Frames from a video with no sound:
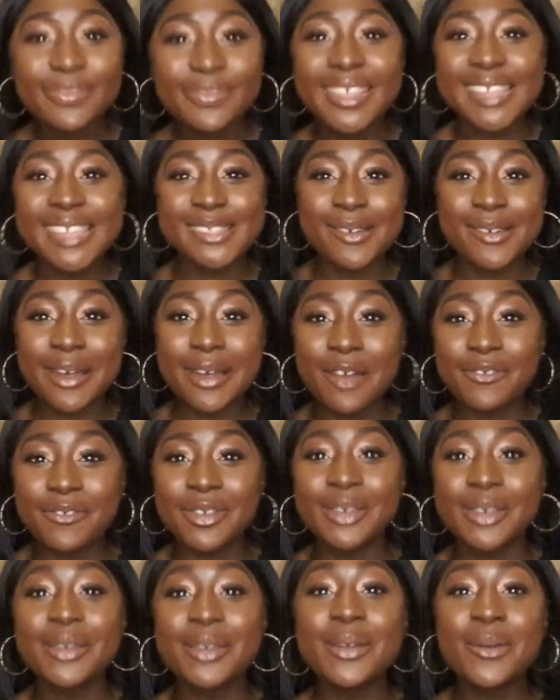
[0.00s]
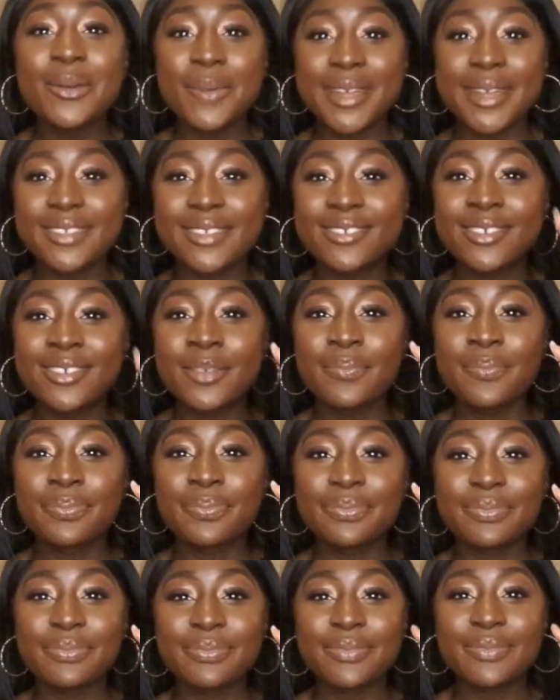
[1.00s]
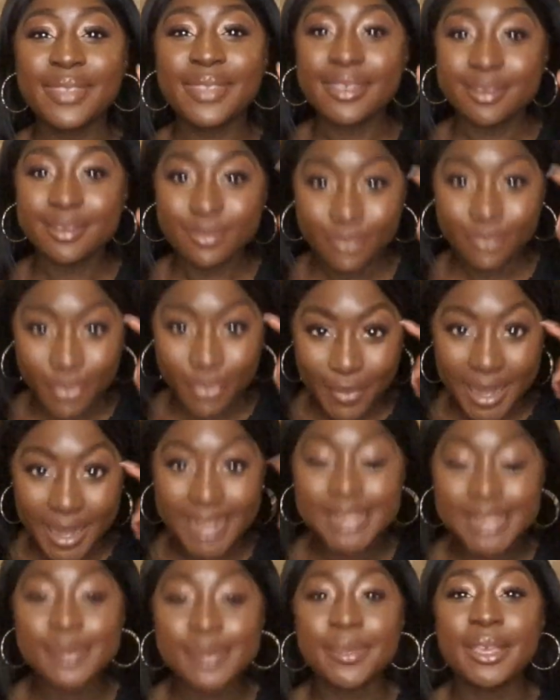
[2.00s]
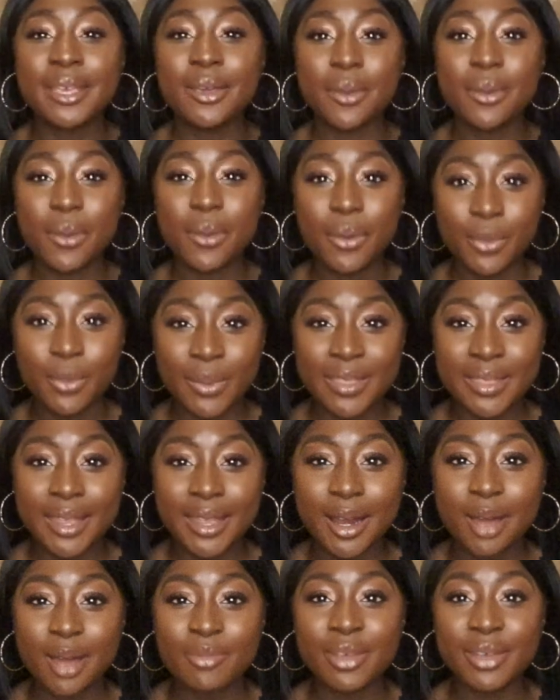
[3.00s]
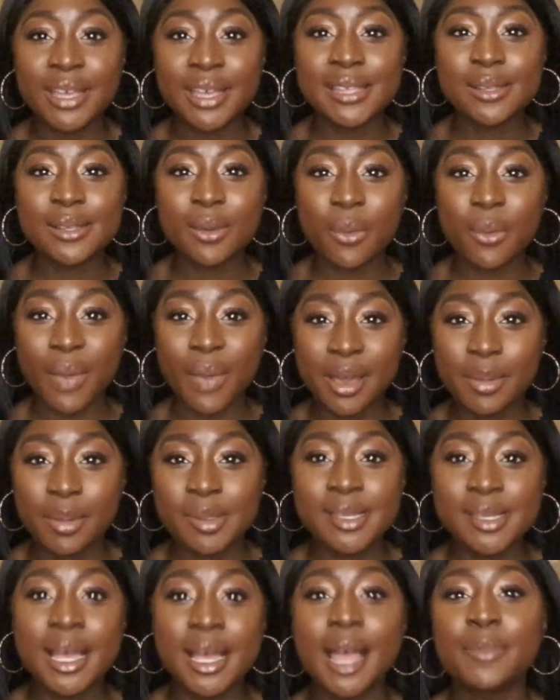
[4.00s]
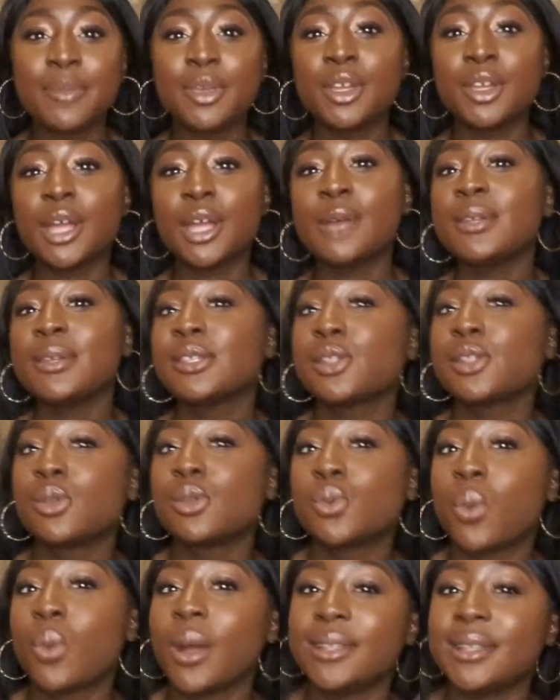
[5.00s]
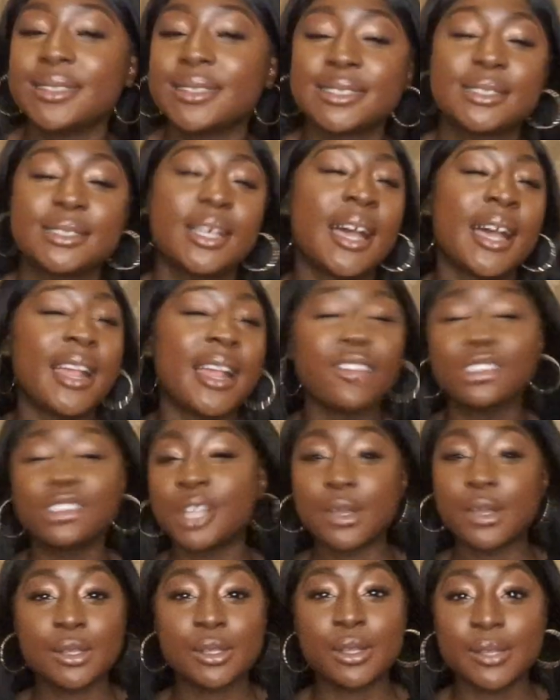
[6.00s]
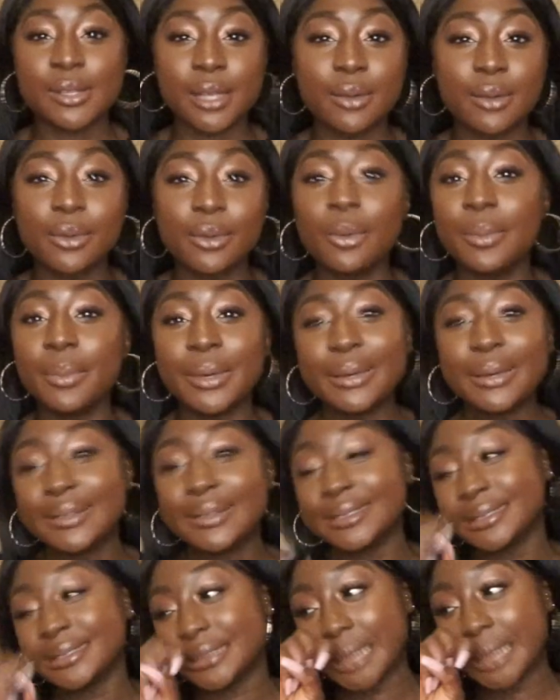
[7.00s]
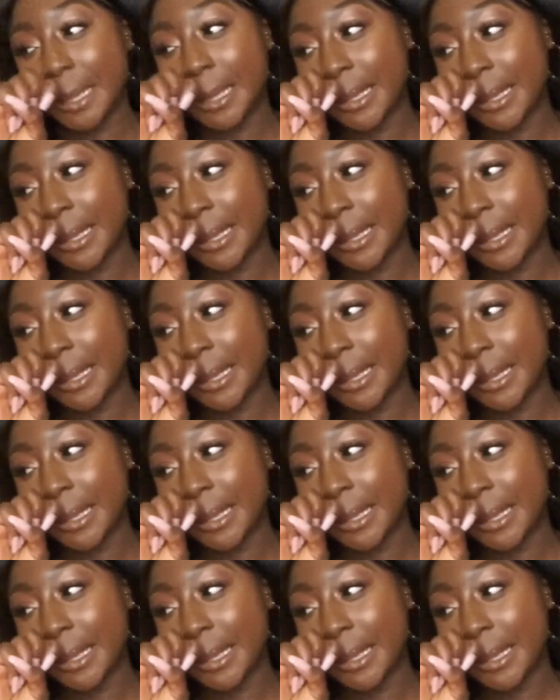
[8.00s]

It's not healthy, which reminds me, when the alarm rings, wake up on time. You can only snooze once. I just don't snooze at all because